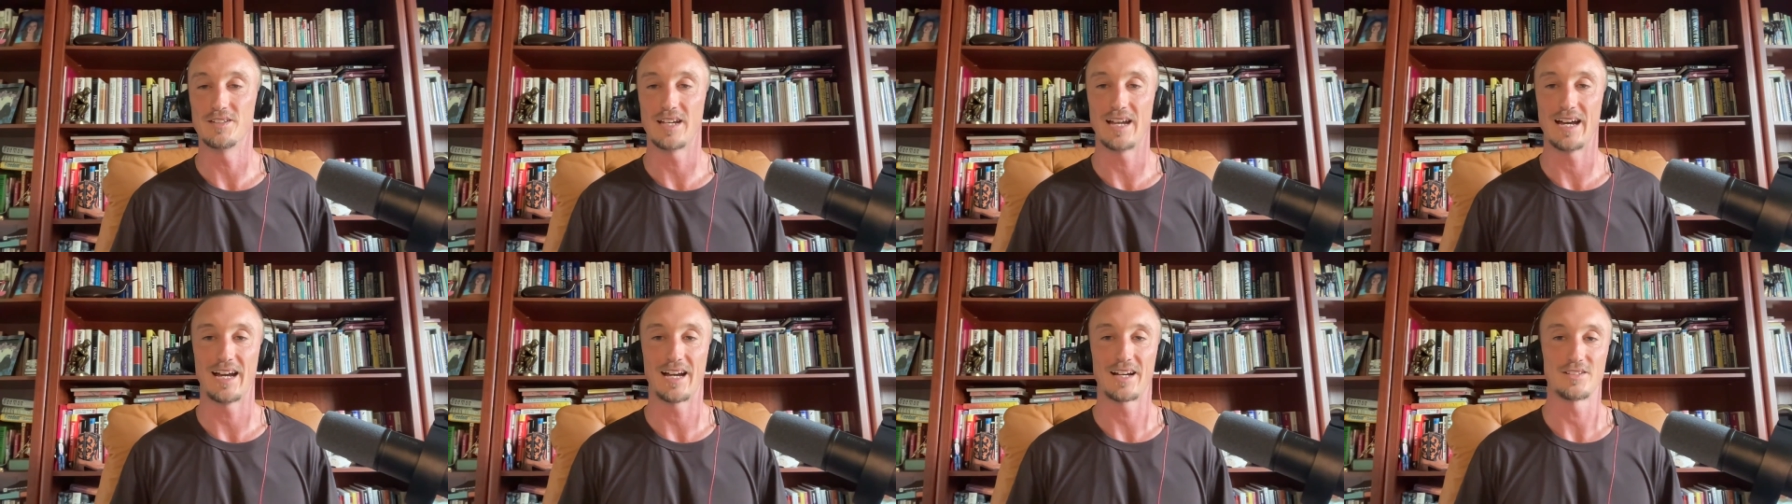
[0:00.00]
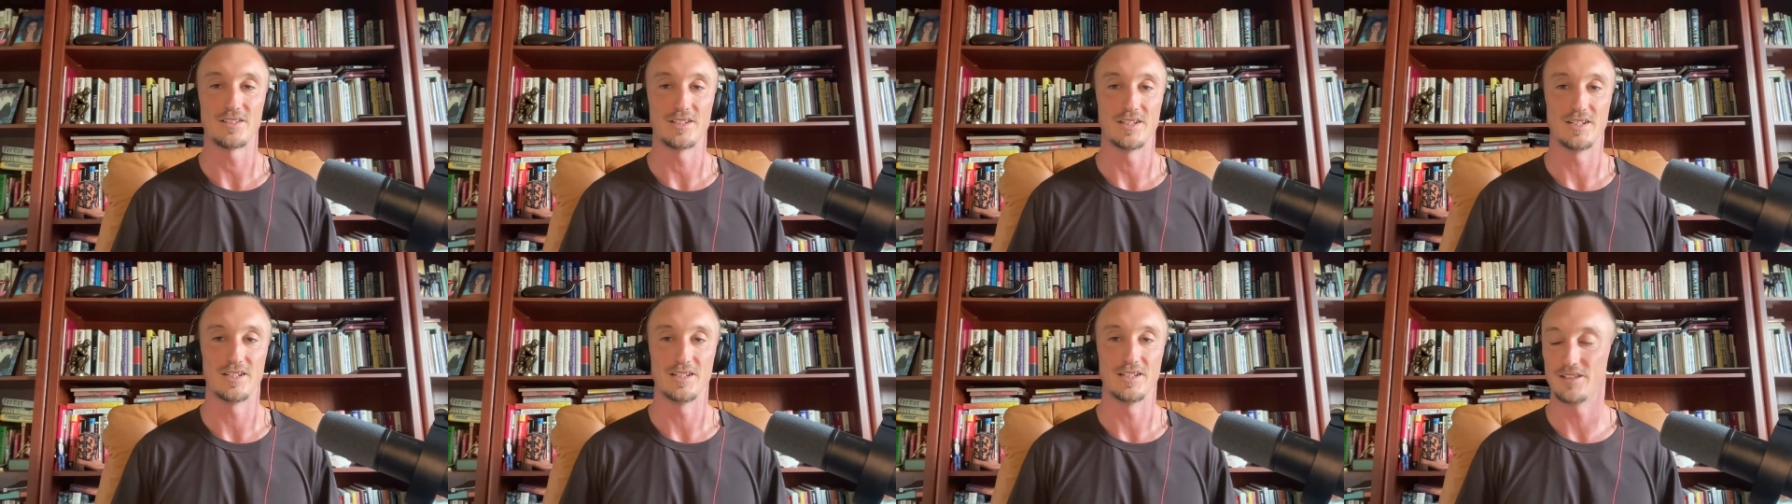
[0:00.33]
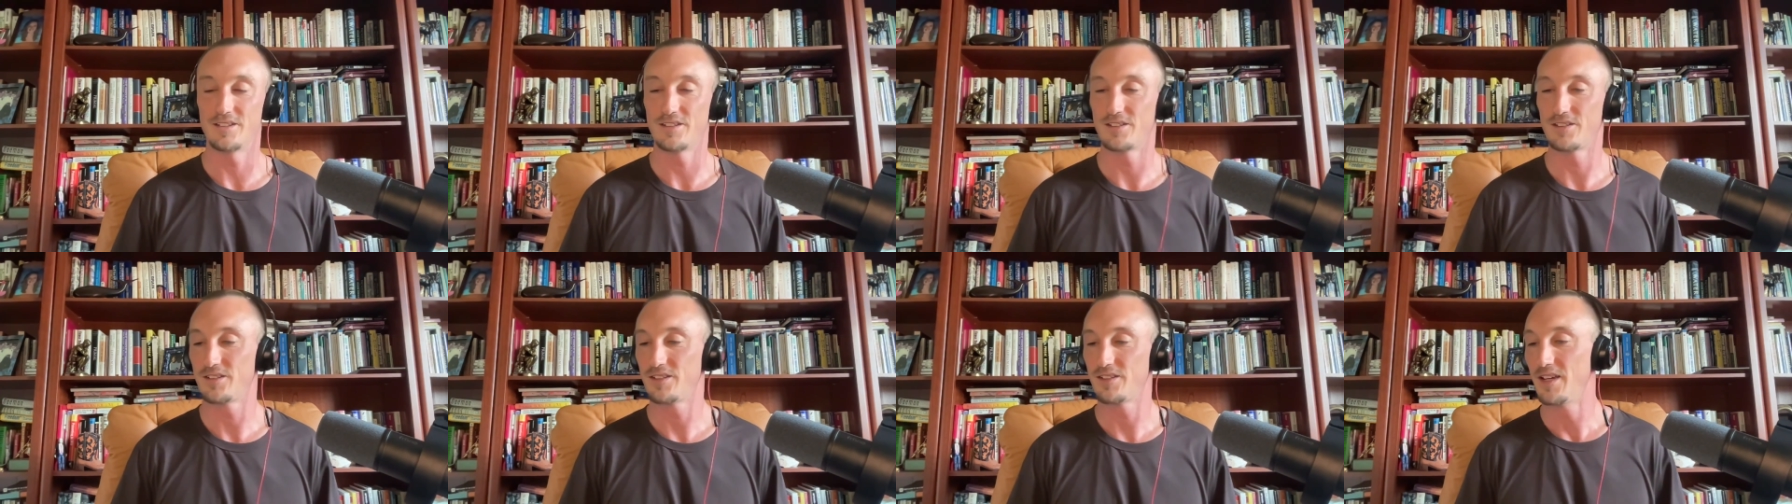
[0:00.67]

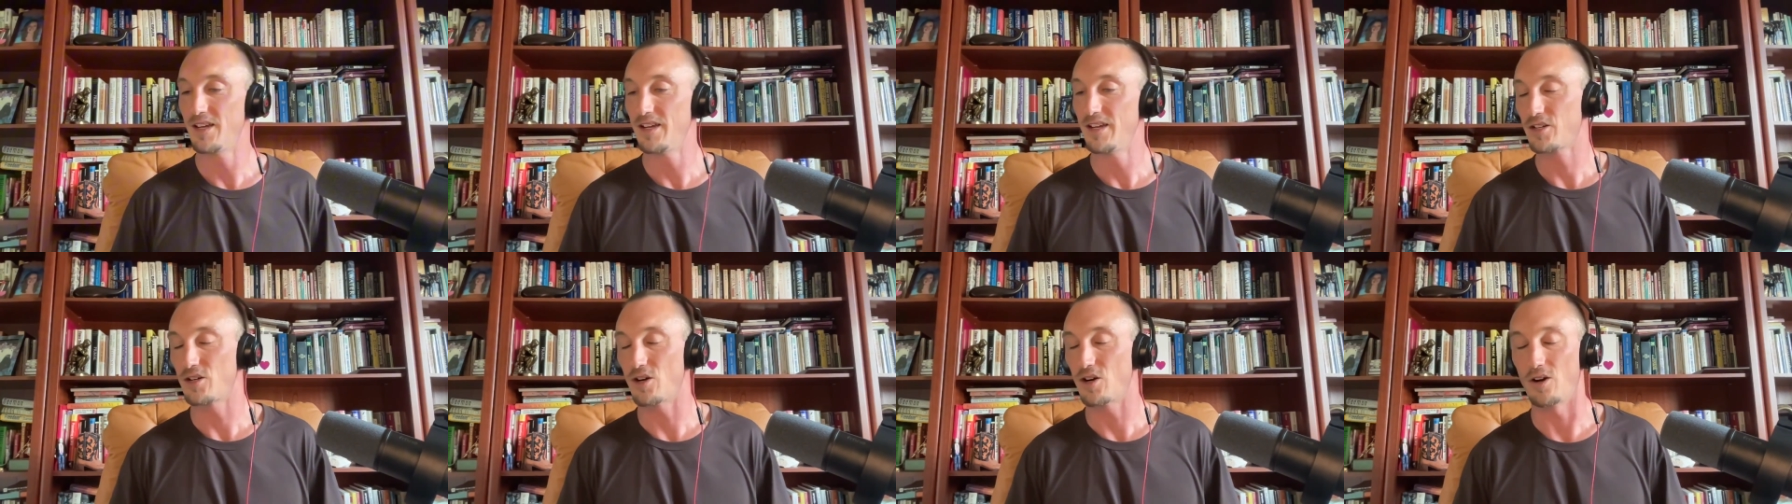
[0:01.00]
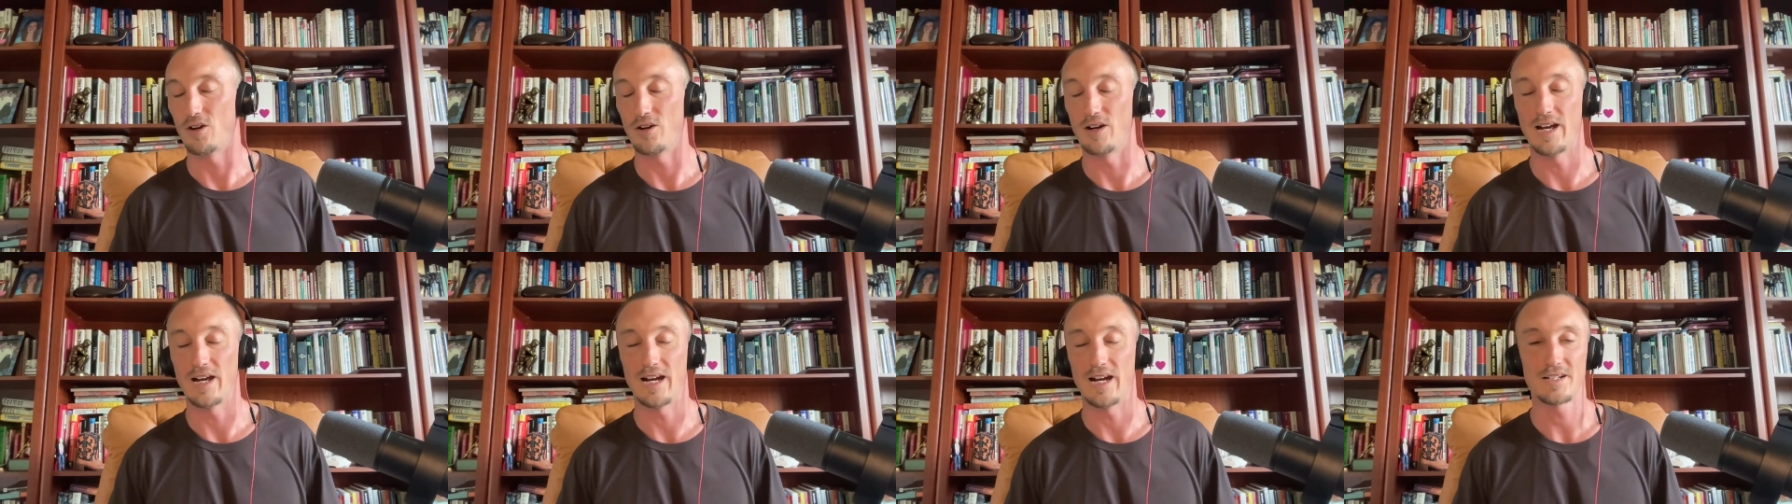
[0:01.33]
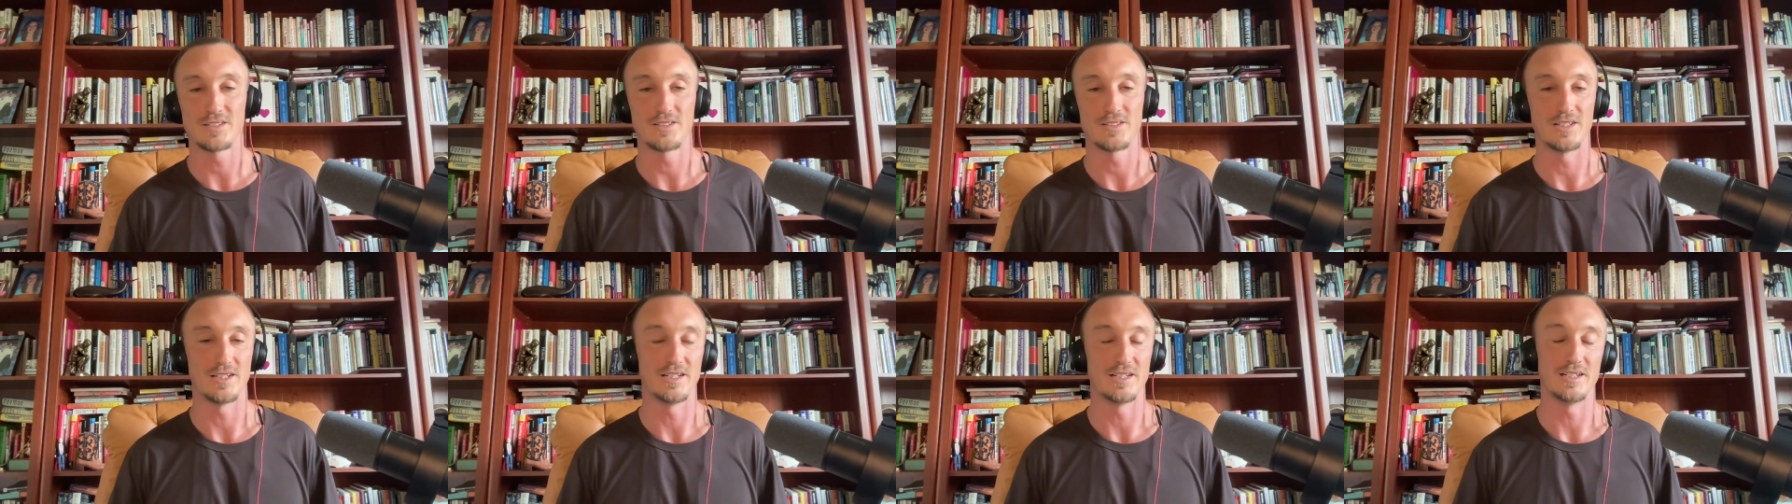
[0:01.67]
accidents, car
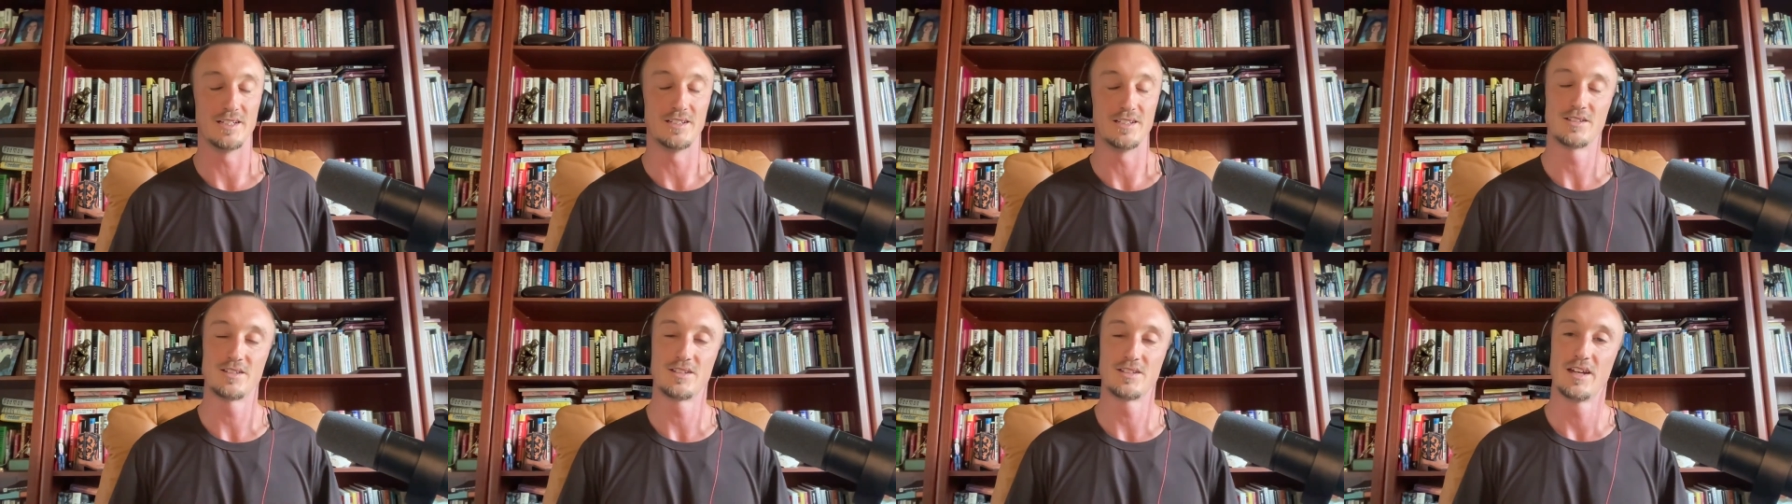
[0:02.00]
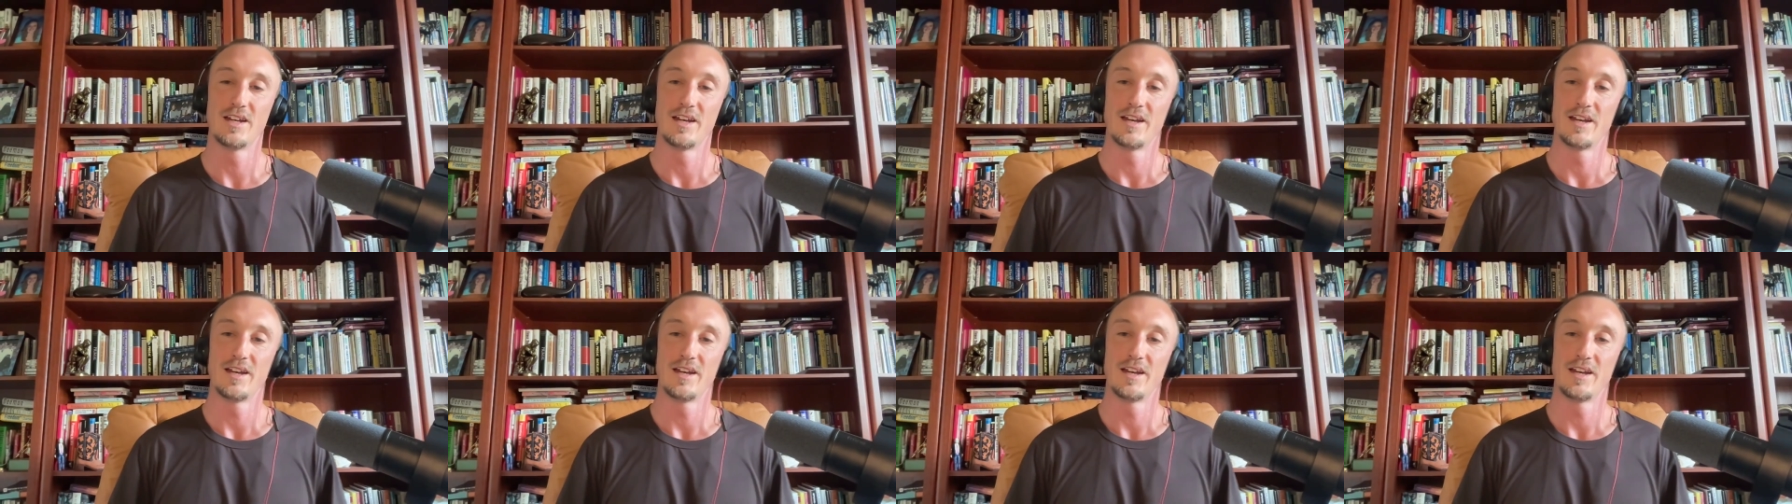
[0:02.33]
accidents,